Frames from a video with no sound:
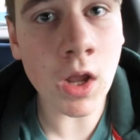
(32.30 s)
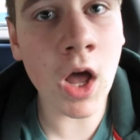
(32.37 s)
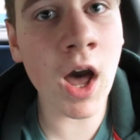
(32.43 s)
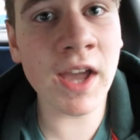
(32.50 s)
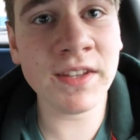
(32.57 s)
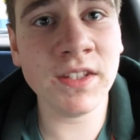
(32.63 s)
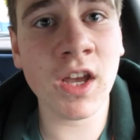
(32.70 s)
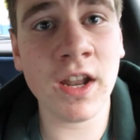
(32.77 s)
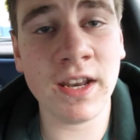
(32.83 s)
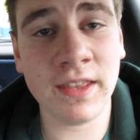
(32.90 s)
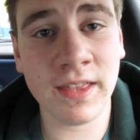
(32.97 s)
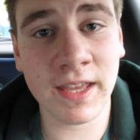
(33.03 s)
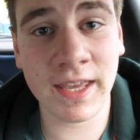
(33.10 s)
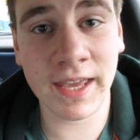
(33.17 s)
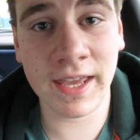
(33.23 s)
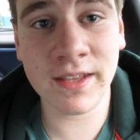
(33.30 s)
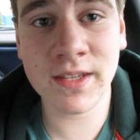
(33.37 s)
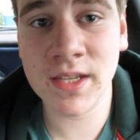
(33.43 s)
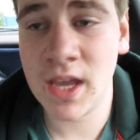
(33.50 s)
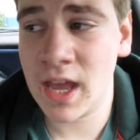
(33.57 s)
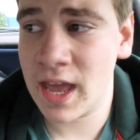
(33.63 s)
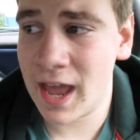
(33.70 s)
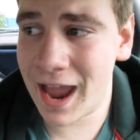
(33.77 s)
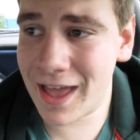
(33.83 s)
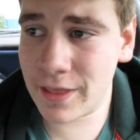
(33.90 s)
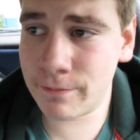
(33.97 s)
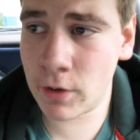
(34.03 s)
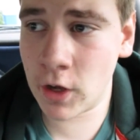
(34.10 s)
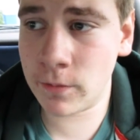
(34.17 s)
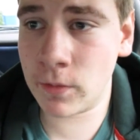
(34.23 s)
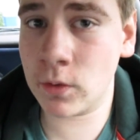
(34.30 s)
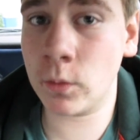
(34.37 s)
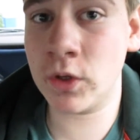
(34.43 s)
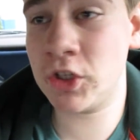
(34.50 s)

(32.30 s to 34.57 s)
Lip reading: I certainly think it is. At the moment,